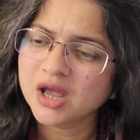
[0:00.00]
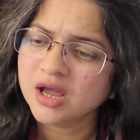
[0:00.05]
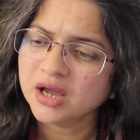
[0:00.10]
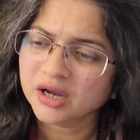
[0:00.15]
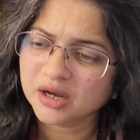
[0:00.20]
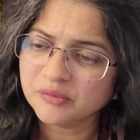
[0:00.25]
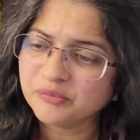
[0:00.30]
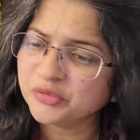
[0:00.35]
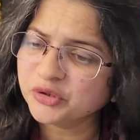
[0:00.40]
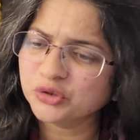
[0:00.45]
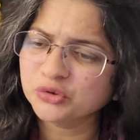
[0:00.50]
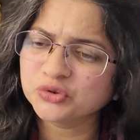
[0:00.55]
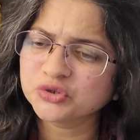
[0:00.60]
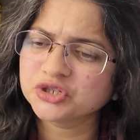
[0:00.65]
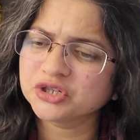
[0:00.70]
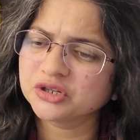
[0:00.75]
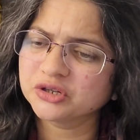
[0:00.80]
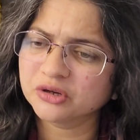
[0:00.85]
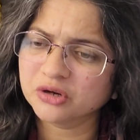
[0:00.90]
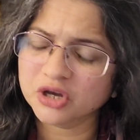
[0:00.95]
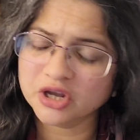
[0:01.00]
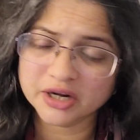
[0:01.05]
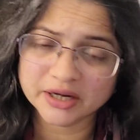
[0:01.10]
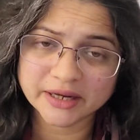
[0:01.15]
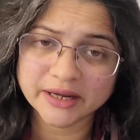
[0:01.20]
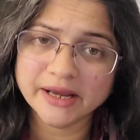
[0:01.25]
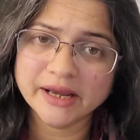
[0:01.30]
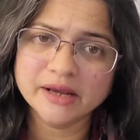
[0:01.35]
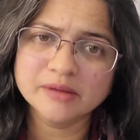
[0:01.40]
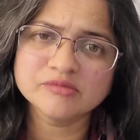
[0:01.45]
computer or
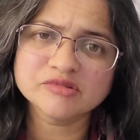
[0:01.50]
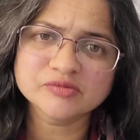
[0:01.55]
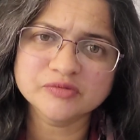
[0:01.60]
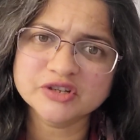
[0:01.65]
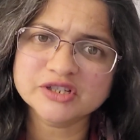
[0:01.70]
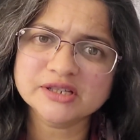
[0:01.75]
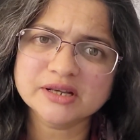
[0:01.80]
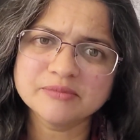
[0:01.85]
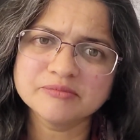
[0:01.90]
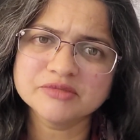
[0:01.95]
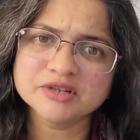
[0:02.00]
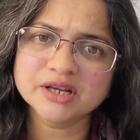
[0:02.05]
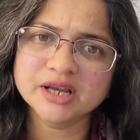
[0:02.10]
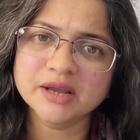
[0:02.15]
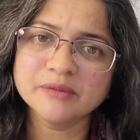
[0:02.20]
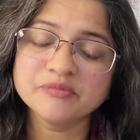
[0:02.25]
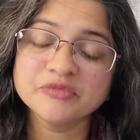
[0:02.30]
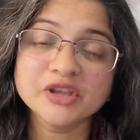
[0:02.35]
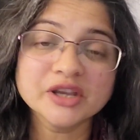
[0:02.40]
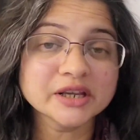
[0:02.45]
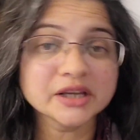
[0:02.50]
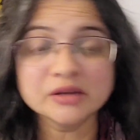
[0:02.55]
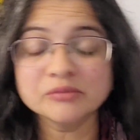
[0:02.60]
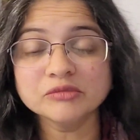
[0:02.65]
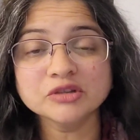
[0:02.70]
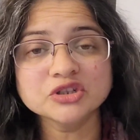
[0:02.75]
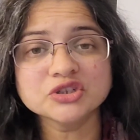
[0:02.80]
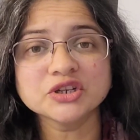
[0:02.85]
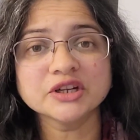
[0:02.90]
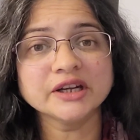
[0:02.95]
games for some time, they
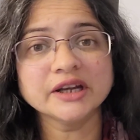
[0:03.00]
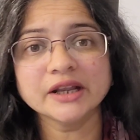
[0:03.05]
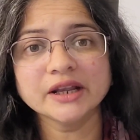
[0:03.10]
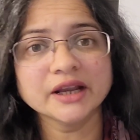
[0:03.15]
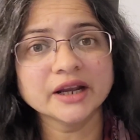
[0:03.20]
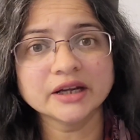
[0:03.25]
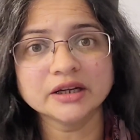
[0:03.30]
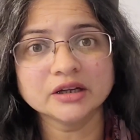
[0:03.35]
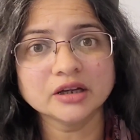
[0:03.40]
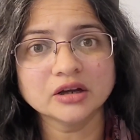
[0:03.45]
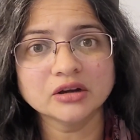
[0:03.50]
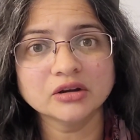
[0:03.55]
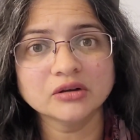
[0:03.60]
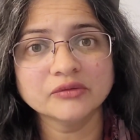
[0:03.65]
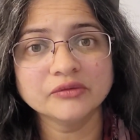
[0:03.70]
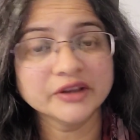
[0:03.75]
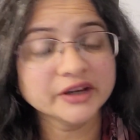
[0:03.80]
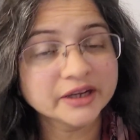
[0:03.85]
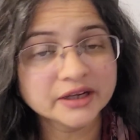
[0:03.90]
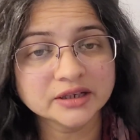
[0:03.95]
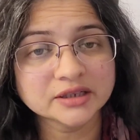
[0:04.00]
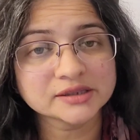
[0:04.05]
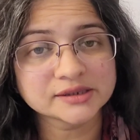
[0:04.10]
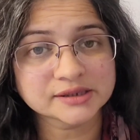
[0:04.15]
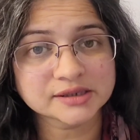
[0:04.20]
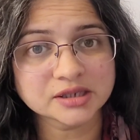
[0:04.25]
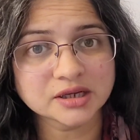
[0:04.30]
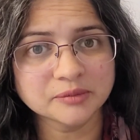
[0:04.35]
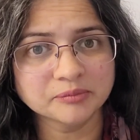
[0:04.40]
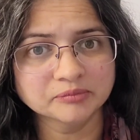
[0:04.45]
immediately get very
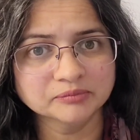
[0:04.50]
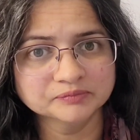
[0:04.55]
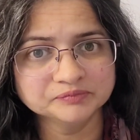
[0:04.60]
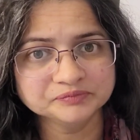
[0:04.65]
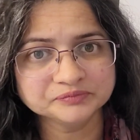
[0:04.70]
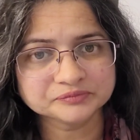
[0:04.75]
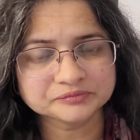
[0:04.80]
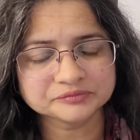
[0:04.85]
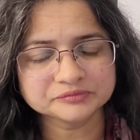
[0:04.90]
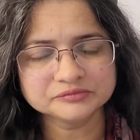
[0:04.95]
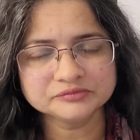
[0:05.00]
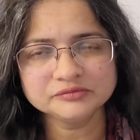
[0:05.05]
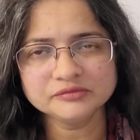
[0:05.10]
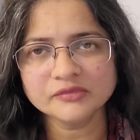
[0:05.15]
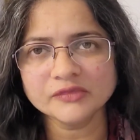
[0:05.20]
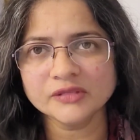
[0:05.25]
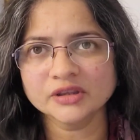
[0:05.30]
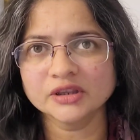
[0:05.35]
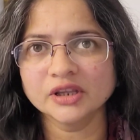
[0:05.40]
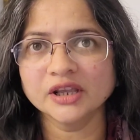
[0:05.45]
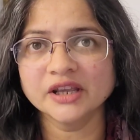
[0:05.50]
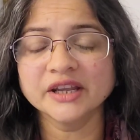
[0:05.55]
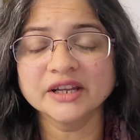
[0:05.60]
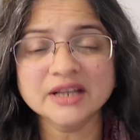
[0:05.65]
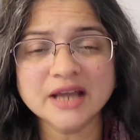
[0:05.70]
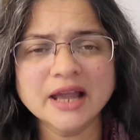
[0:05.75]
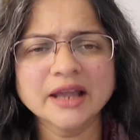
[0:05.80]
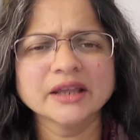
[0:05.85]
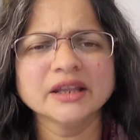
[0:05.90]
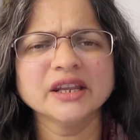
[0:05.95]
disturbed, they get
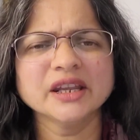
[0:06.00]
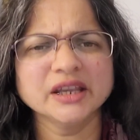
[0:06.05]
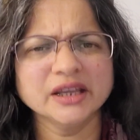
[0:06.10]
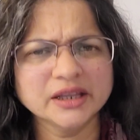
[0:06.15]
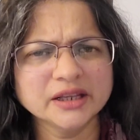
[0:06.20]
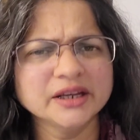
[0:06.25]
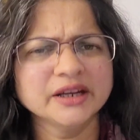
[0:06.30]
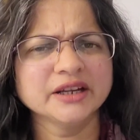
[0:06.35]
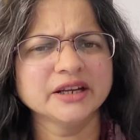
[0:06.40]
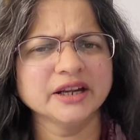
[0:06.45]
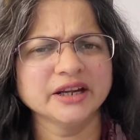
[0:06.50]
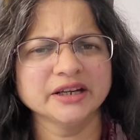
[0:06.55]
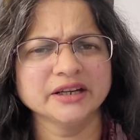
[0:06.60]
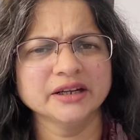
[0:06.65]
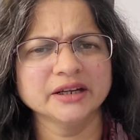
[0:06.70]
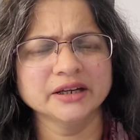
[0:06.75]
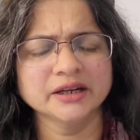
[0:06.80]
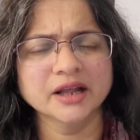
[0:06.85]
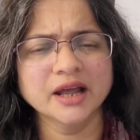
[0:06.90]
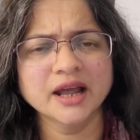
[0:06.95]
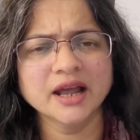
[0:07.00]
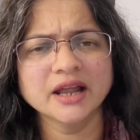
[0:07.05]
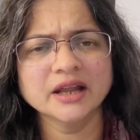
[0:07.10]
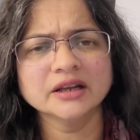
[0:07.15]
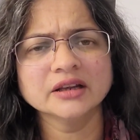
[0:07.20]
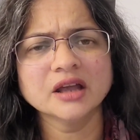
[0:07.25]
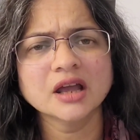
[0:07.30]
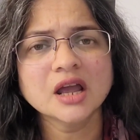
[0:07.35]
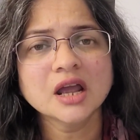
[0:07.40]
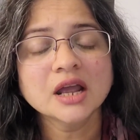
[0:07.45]
angry, irritated,
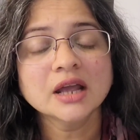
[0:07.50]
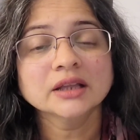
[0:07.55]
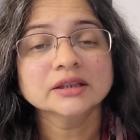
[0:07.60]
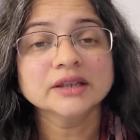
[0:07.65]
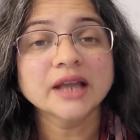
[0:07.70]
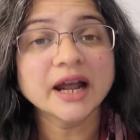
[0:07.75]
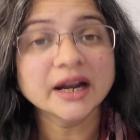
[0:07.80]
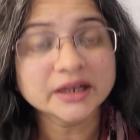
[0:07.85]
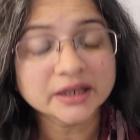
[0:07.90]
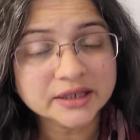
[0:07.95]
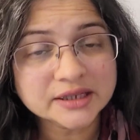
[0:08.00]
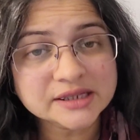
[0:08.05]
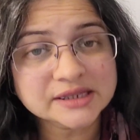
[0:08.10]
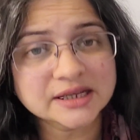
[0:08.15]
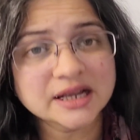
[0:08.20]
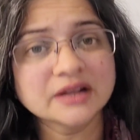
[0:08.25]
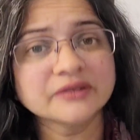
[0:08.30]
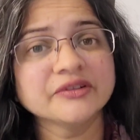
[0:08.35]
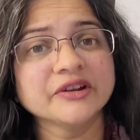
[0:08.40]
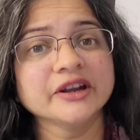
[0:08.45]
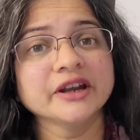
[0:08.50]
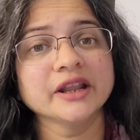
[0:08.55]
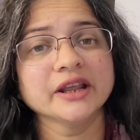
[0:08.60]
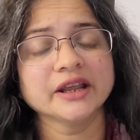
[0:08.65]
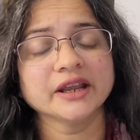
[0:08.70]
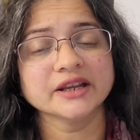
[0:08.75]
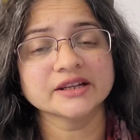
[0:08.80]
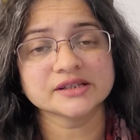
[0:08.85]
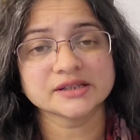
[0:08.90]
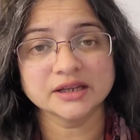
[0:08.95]
and that itself
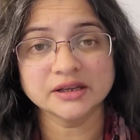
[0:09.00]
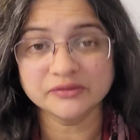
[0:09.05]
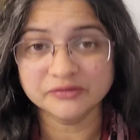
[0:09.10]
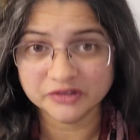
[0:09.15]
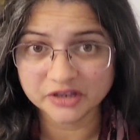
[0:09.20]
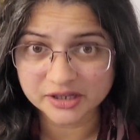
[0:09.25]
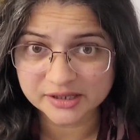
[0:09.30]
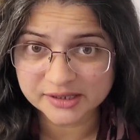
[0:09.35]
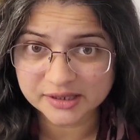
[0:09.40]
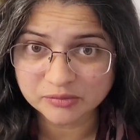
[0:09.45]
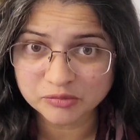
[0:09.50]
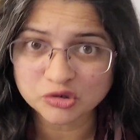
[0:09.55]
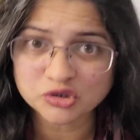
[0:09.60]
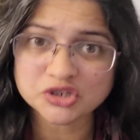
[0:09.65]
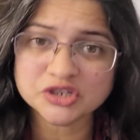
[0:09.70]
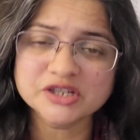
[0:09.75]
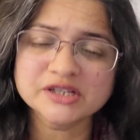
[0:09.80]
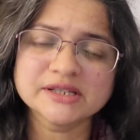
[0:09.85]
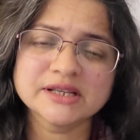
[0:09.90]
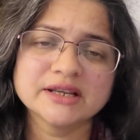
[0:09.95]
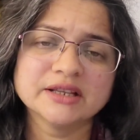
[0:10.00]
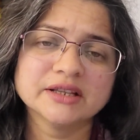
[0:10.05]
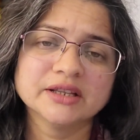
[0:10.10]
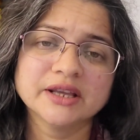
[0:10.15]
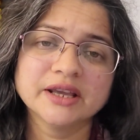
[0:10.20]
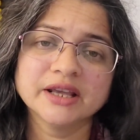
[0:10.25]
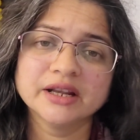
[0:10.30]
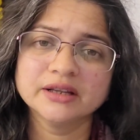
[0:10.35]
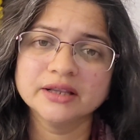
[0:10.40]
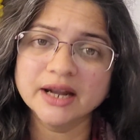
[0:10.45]
indicates, if these emotions are
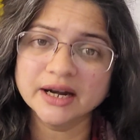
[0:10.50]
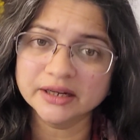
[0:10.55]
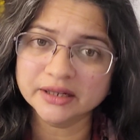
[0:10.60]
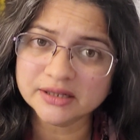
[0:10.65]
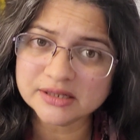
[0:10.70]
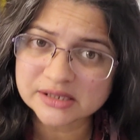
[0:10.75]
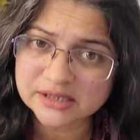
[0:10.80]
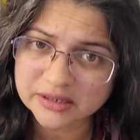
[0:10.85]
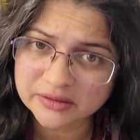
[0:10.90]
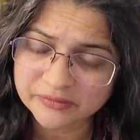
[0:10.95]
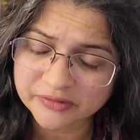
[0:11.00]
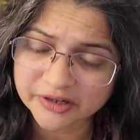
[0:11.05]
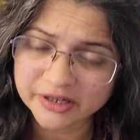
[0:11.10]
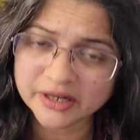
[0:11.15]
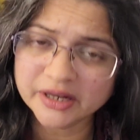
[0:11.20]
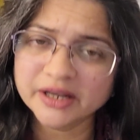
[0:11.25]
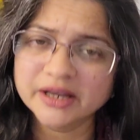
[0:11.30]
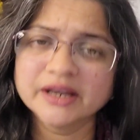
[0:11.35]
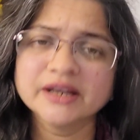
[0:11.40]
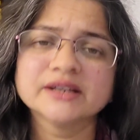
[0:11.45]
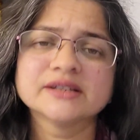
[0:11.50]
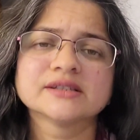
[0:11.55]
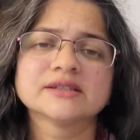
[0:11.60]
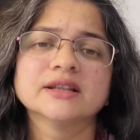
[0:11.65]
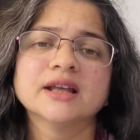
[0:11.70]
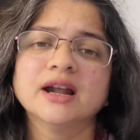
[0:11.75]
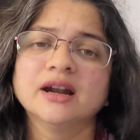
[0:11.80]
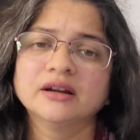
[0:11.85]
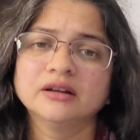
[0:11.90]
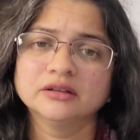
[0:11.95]
there, that itself indicates
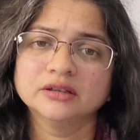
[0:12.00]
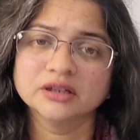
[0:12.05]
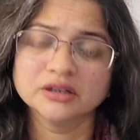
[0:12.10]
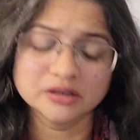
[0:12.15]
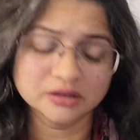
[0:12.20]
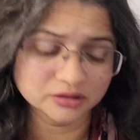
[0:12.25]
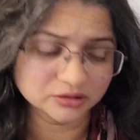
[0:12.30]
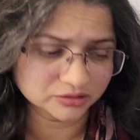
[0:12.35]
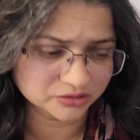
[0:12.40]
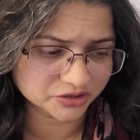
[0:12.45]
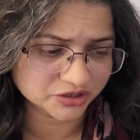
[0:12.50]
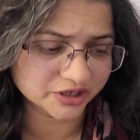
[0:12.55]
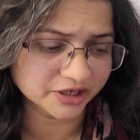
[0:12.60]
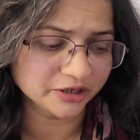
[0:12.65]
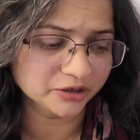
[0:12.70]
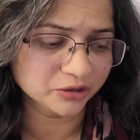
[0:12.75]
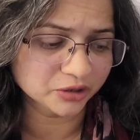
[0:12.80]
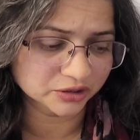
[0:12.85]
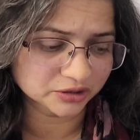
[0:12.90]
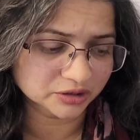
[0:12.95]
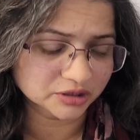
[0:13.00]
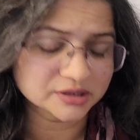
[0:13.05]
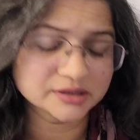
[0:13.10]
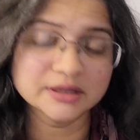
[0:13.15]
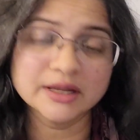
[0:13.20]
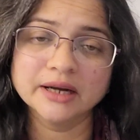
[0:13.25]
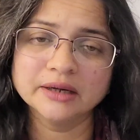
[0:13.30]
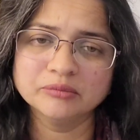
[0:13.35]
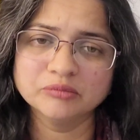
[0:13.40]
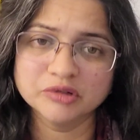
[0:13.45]
that the child or
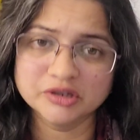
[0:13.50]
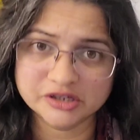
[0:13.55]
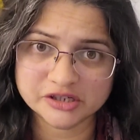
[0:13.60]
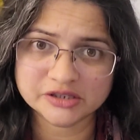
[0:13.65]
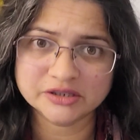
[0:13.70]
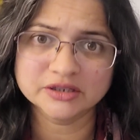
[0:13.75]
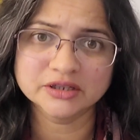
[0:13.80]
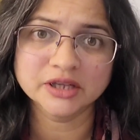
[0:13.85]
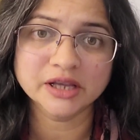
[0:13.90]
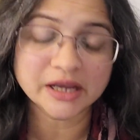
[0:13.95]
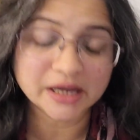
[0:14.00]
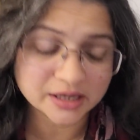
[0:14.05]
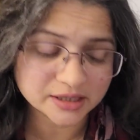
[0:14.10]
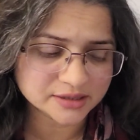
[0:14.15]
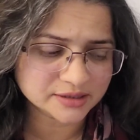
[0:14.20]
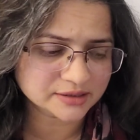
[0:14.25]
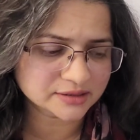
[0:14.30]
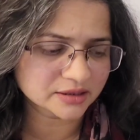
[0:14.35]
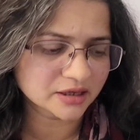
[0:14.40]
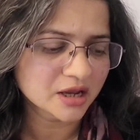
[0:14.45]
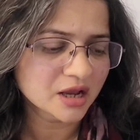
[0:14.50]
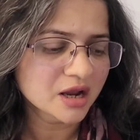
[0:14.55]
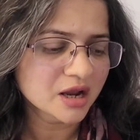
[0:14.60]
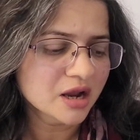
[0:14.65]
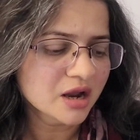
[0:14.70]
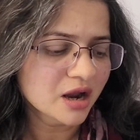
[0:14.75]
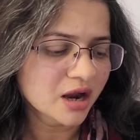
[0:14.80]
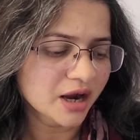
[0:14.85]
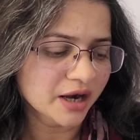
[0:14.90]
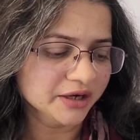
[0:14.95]
that person is
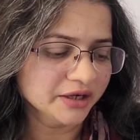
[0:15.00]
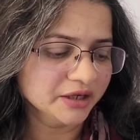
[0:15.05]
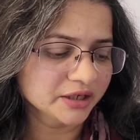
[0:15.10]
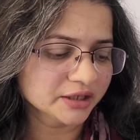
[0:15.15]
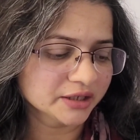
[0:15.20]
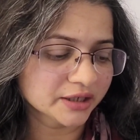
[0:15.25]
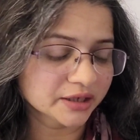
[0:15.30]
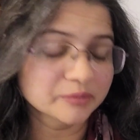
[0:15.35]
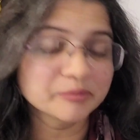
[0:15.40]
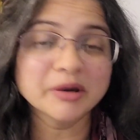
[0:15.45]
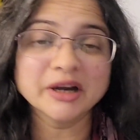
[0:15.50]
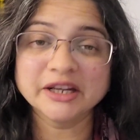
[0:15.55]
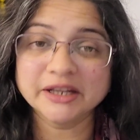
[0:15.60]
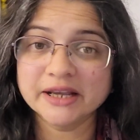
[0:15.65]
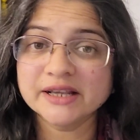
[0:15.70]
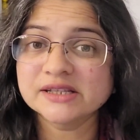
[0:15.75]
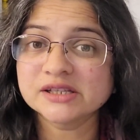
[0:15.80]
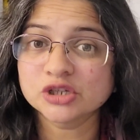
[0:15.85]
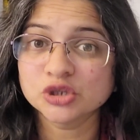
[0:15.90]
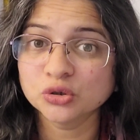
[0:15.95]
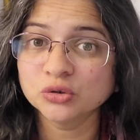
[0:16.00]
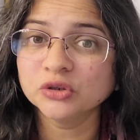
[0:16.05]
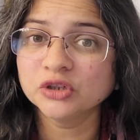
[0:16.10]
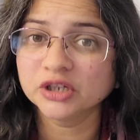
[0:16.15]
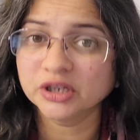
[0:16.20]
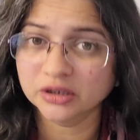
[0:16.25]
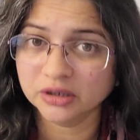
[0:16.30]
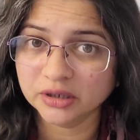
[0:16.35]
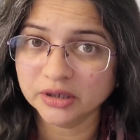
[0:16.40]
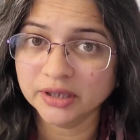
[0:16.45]
addicted. But yes, don't
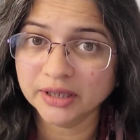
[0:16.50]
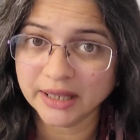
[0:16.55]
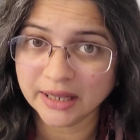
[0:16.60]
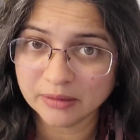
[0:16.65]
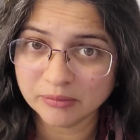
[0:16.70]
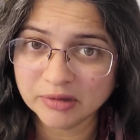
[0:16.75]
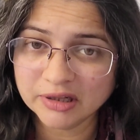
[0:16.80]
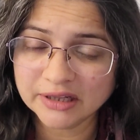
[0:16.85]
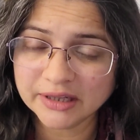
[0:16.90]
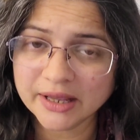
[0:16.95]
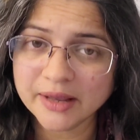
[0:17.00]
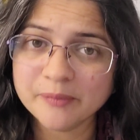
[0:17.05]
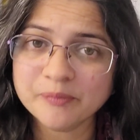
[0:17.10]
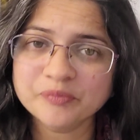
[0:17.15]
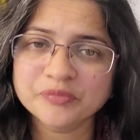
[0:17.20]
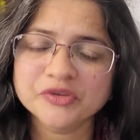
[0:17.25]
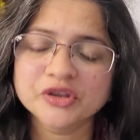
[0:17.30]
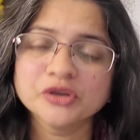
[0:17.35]
label them.